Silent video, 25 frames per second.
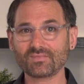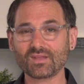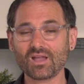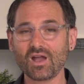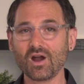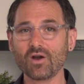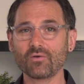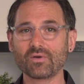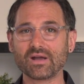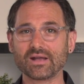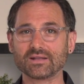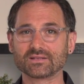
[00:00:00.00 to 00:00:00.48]

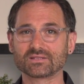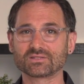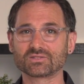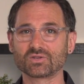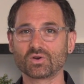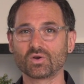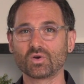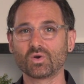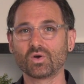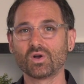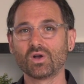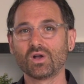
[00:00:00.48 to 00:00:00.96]
All right,
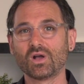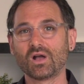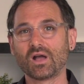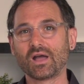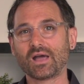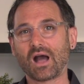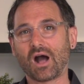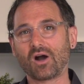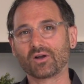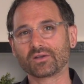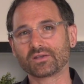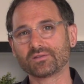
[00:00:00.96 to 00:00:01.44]
so
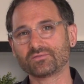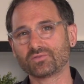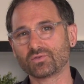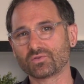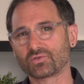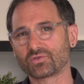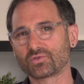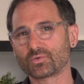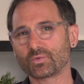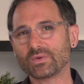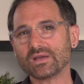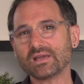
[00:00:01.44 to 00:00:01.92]
I'll give you
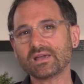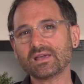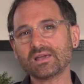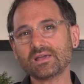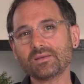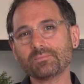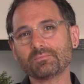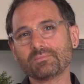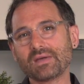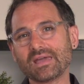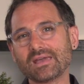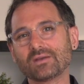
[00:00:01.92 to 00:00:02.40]
three
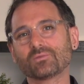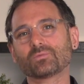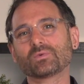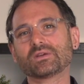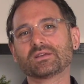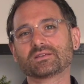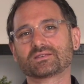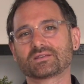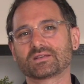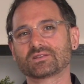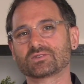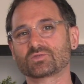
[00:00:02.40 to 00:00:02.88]
main
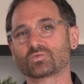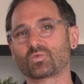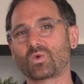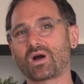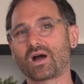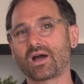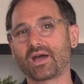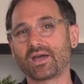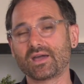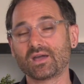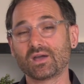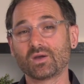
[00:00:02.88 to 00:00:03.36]
reasons
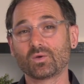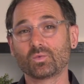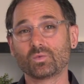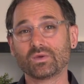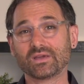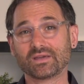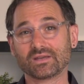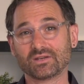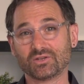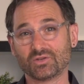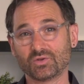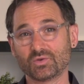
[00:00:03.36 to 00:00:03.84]
why we
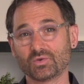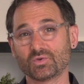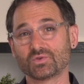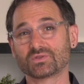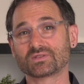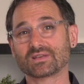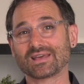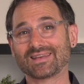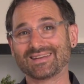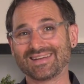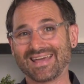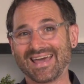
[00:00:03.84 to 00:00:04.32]
can use
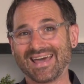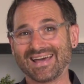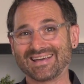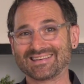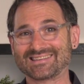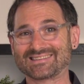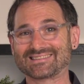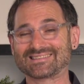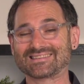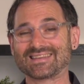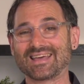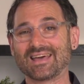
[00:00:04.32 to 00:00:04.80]
an
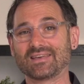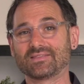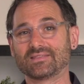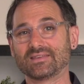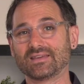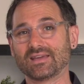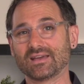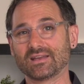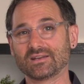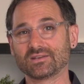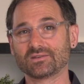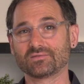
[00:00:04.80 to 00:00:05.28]
S at
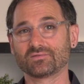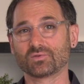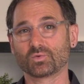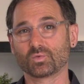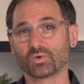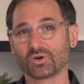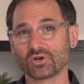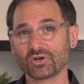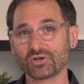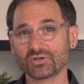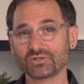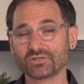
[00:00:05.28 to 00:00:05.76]
the end of a
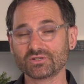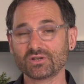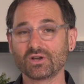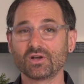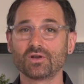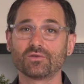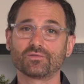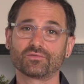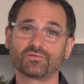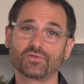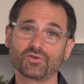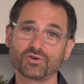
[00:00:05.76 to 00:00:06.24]
word.
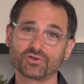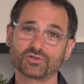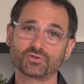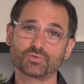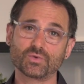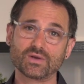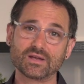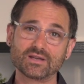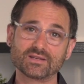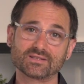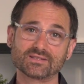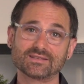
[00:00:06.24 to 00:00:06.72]
First
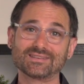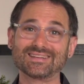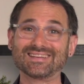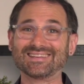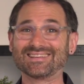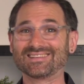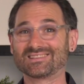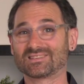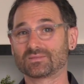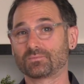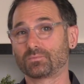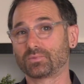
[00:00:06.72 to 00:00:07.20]
reason
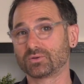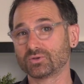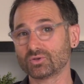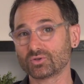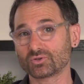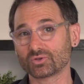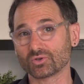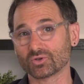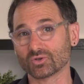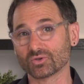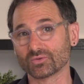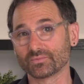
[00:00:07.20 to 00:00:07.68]
is
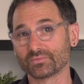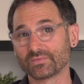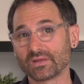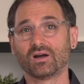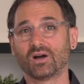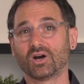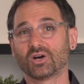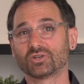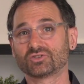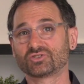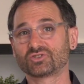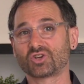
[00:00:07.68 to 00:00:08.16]
plural.
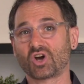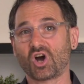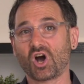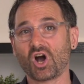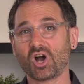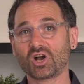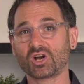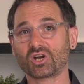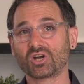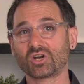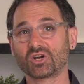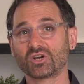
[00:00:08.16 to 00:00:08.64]
A
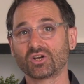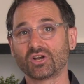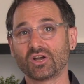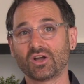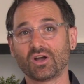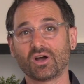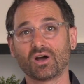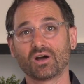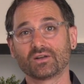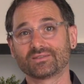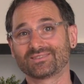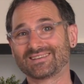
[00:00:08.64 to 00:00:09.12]
talk,
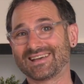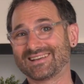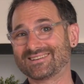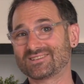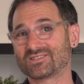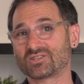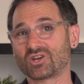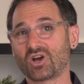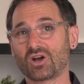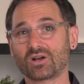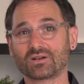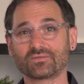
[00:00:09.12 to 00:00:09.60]
a TED
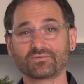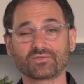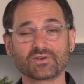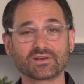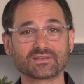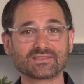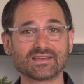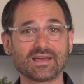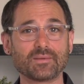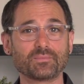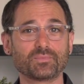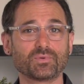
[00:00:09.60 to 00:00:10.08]
Talk, for
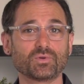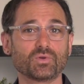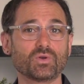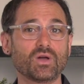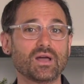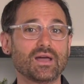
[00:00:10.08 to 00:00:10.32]
example,